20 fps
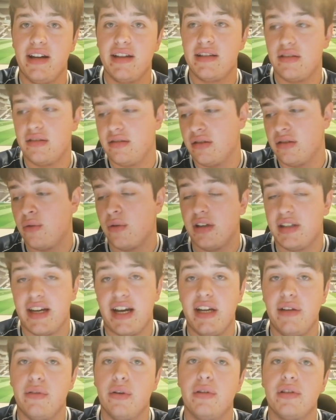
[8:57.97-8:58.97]
it's the whole
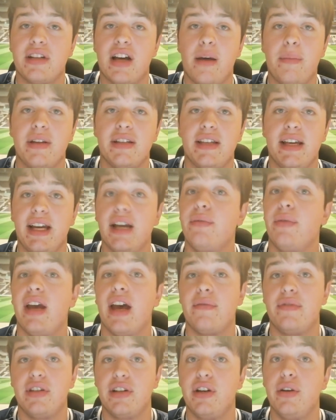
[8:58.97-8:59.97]
Danny Rose comment saying, if we
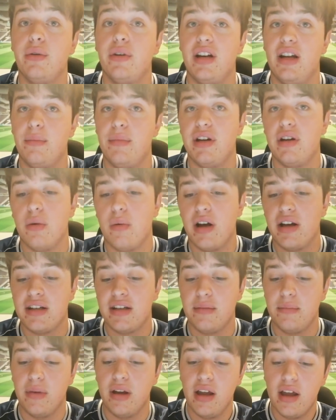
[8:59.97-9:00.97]
have to Google him, we don't want
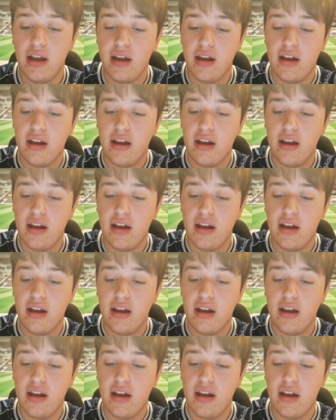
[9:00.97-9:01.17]
him.